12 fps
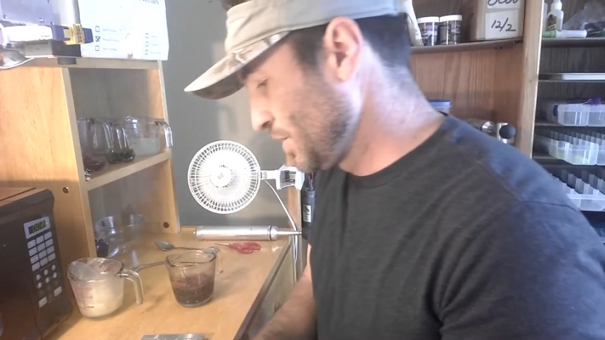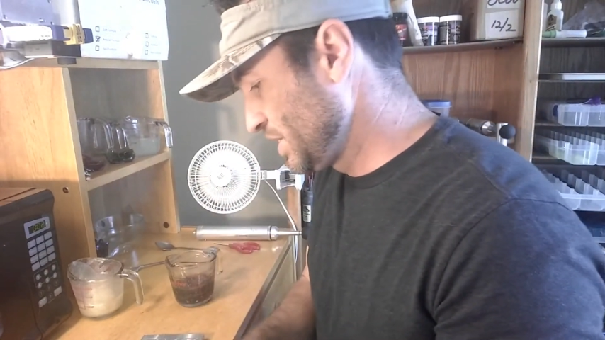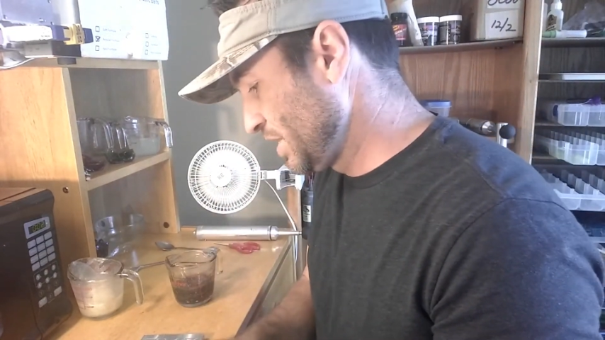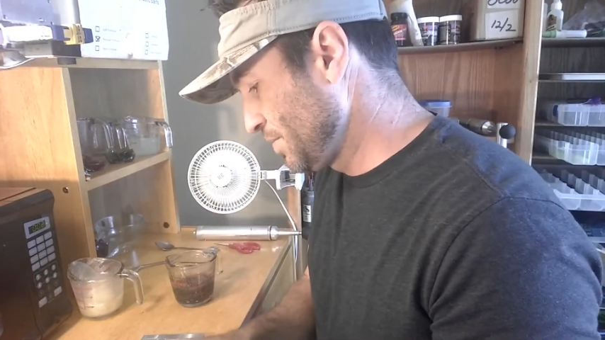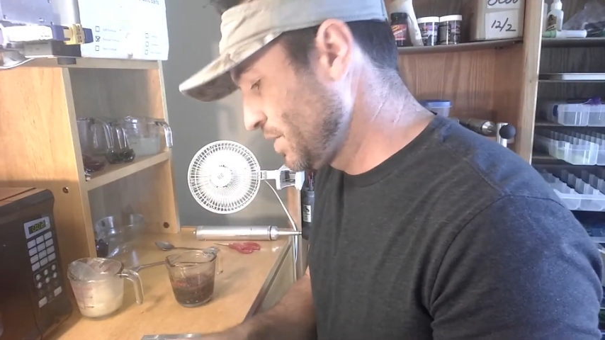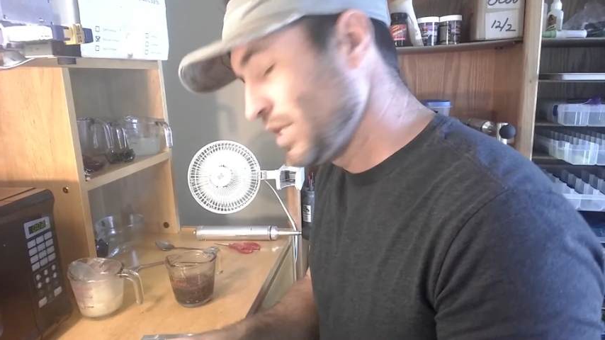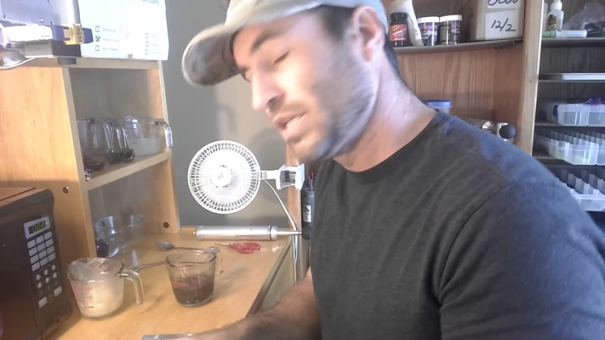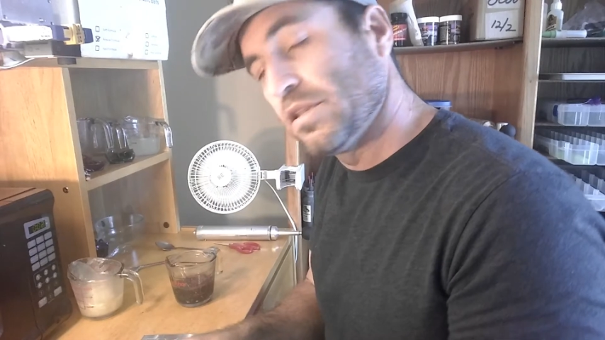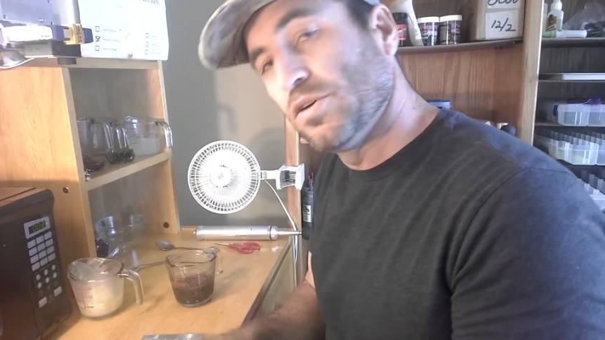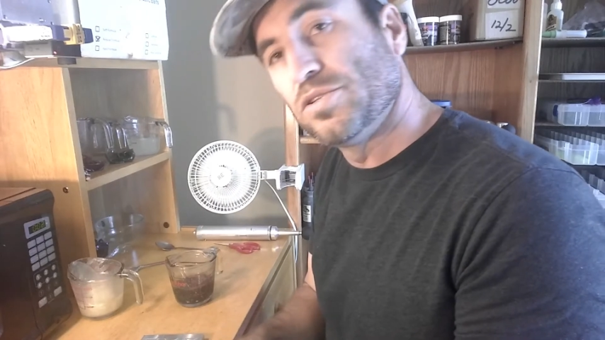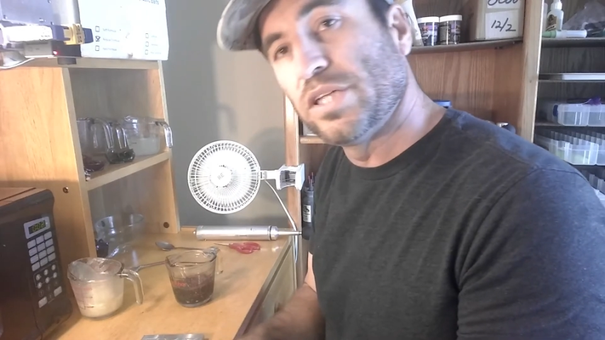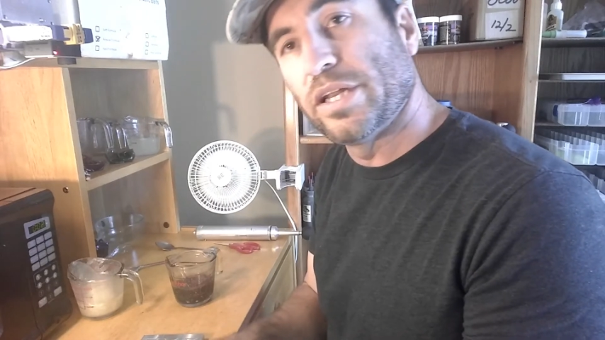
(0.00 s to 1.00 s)
would typically
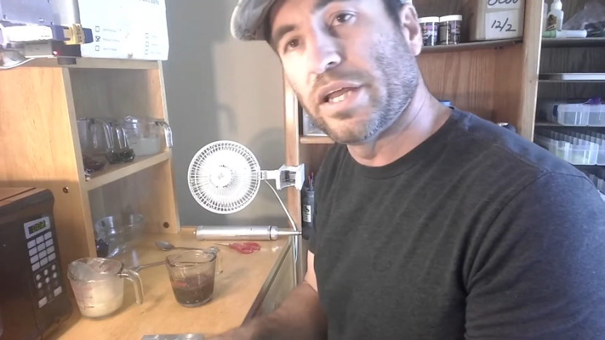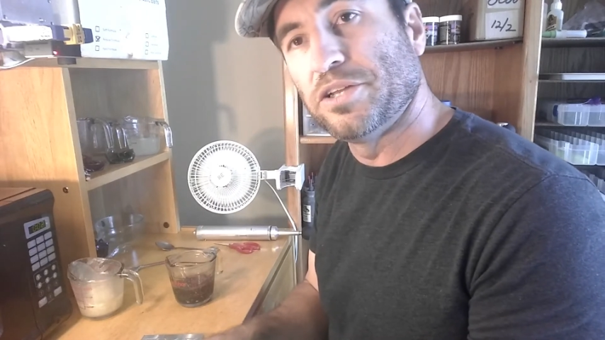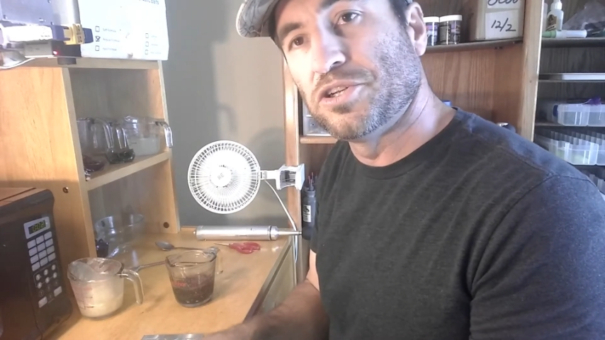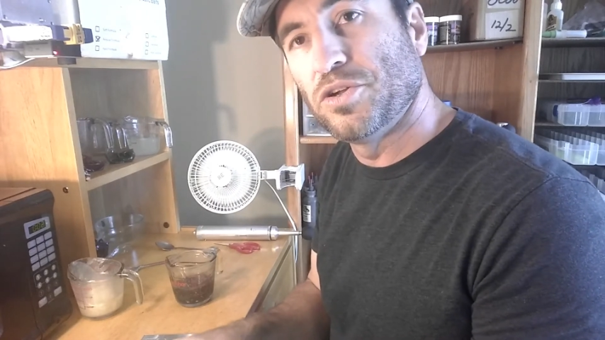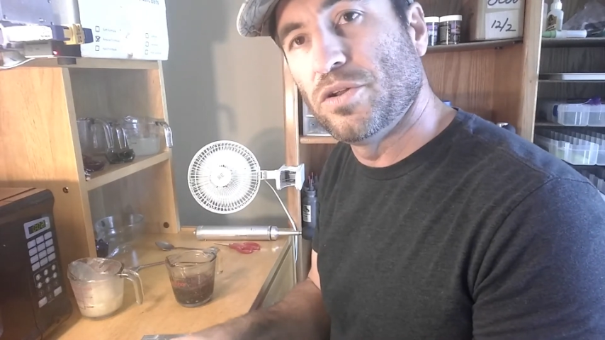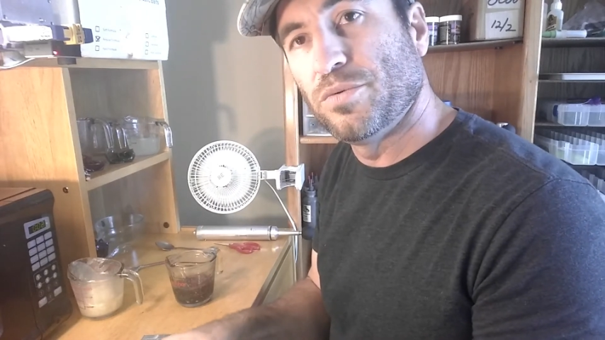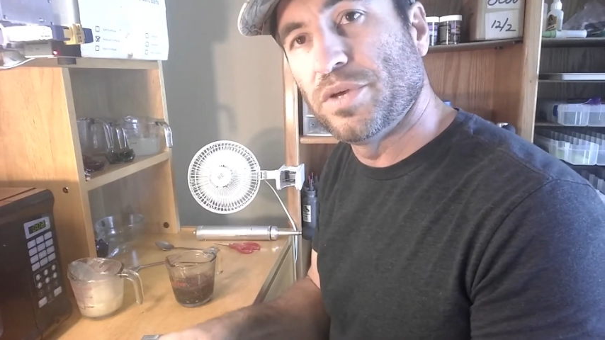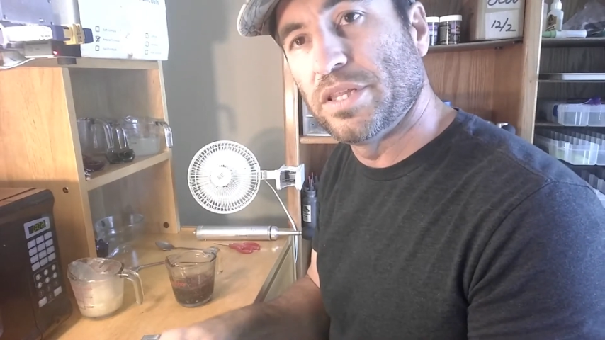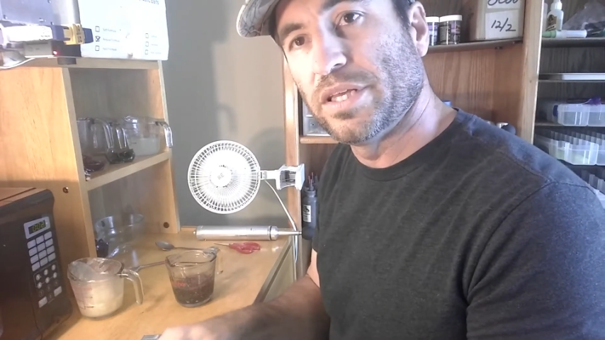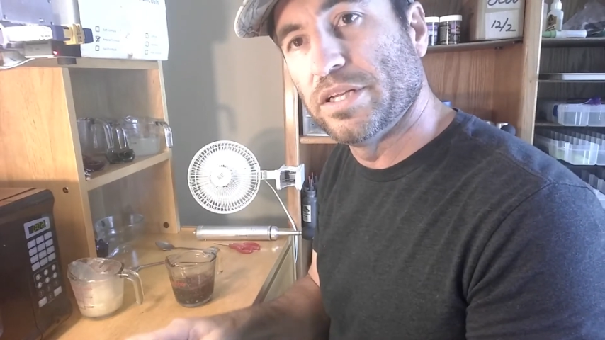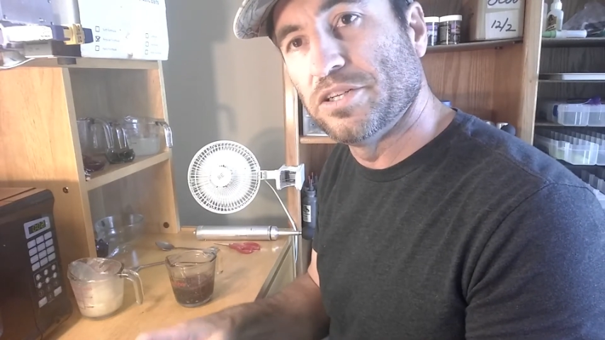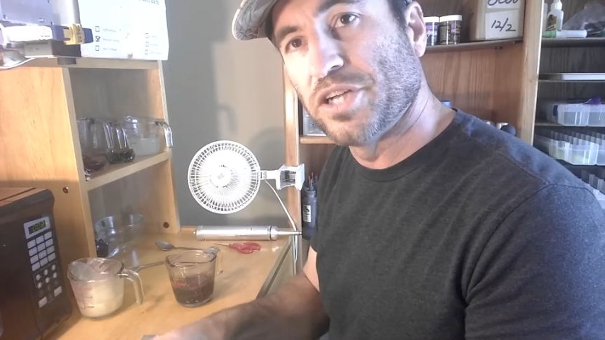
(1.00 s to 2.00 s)
close it and shoot it
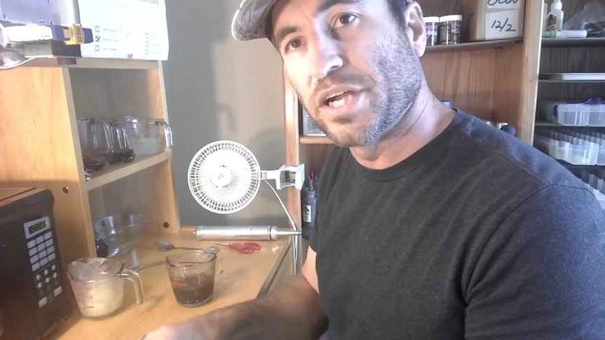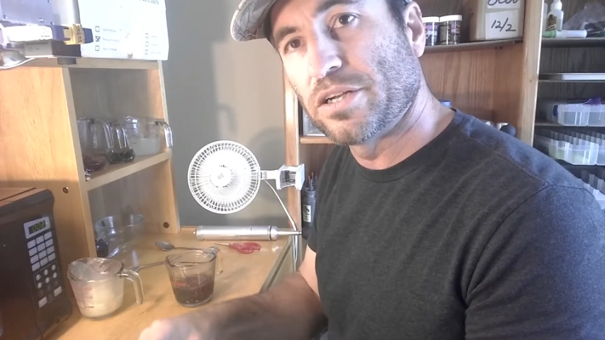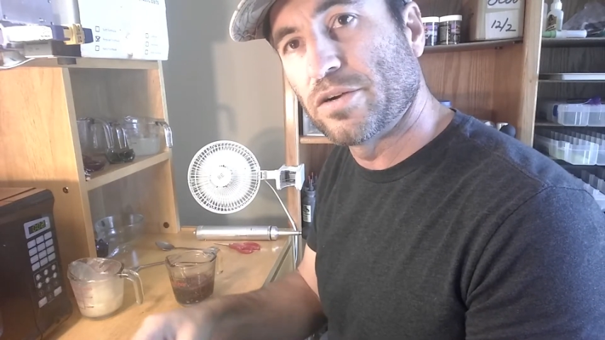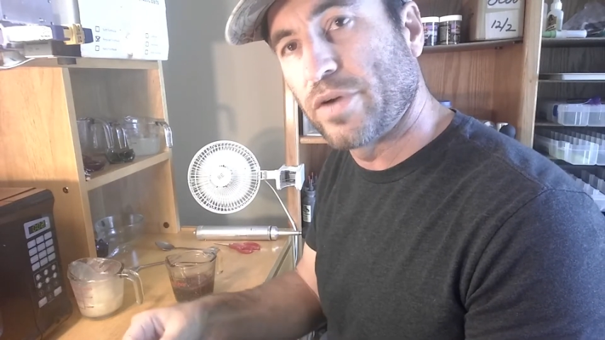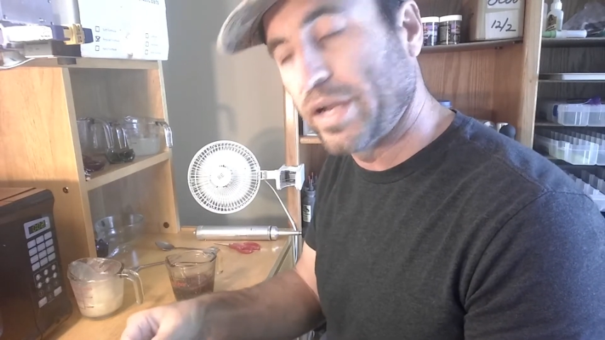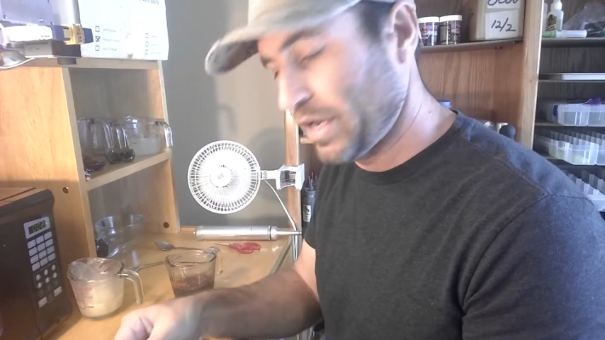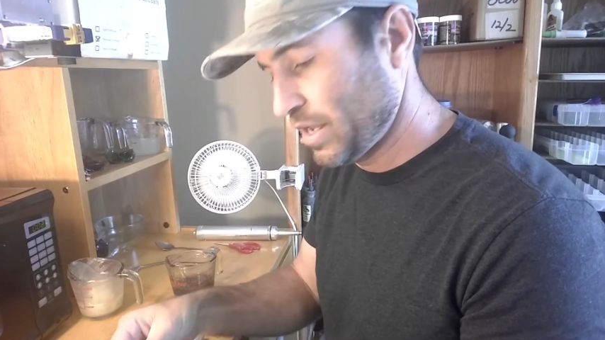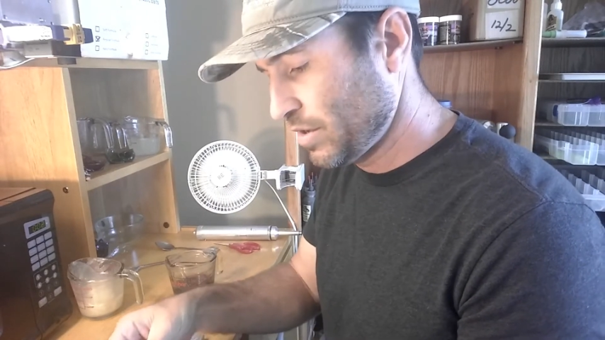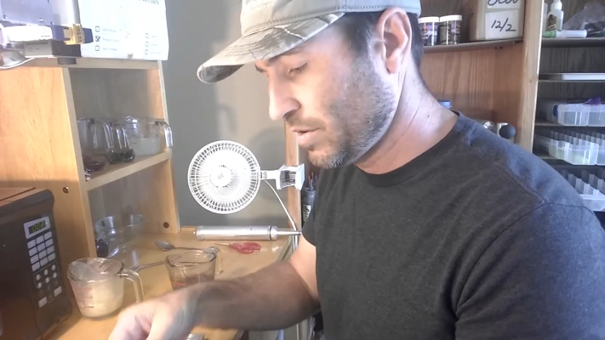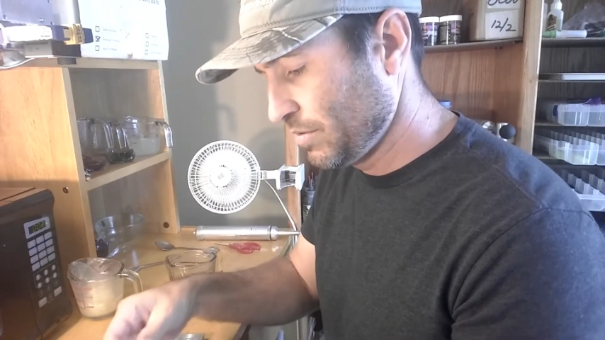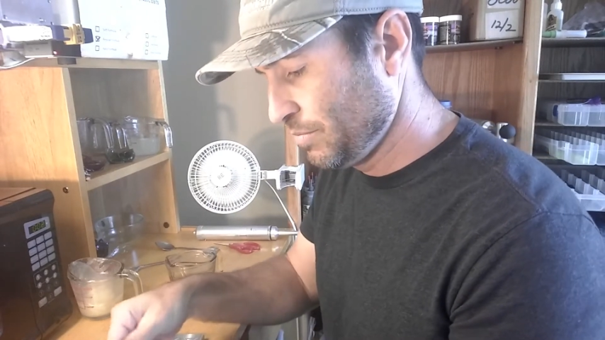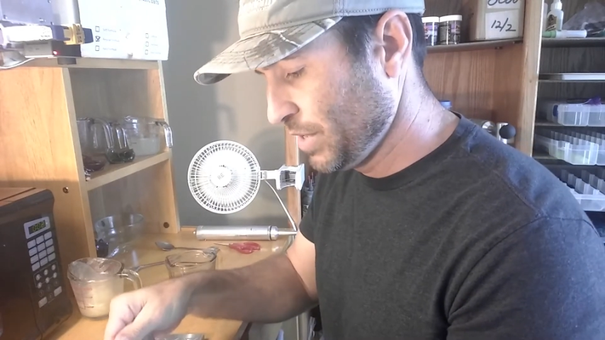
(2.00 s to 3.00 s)
with the injector right now,